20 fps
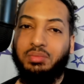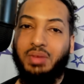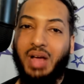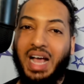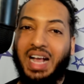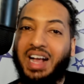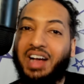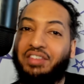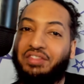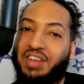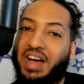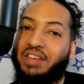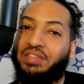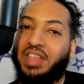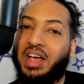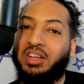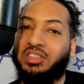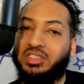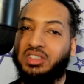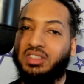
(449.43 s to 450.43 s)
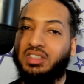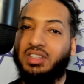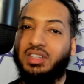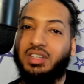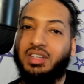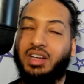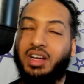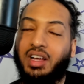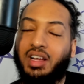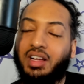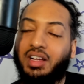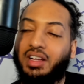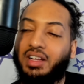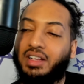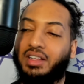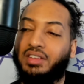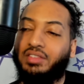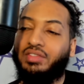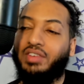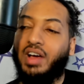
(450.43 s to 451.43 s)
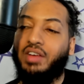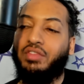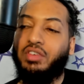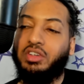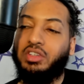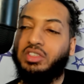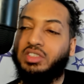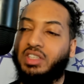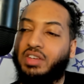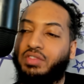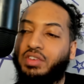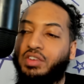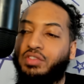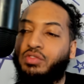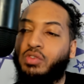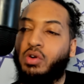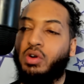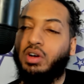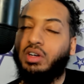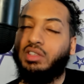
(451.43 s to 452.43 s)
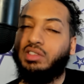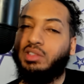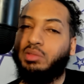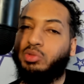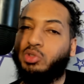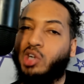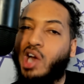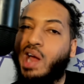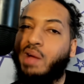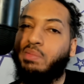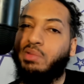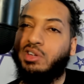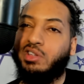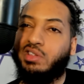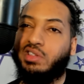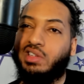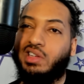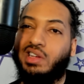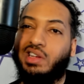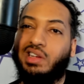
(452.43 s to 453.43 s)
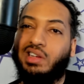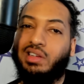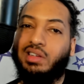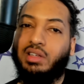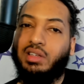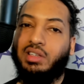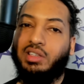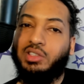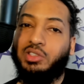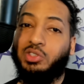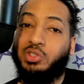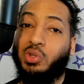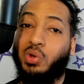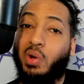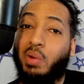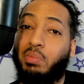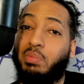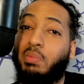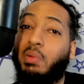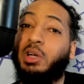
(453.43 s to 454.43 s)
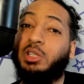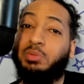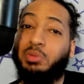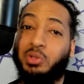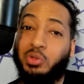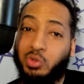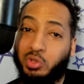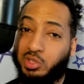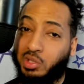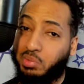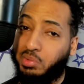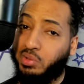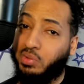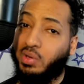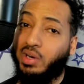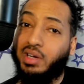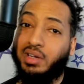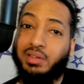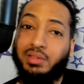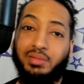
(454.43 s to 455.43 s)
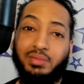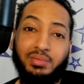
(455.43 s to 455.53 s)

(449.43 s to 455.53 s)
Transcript: I got 5,574 subscribers, so I must be doing something right.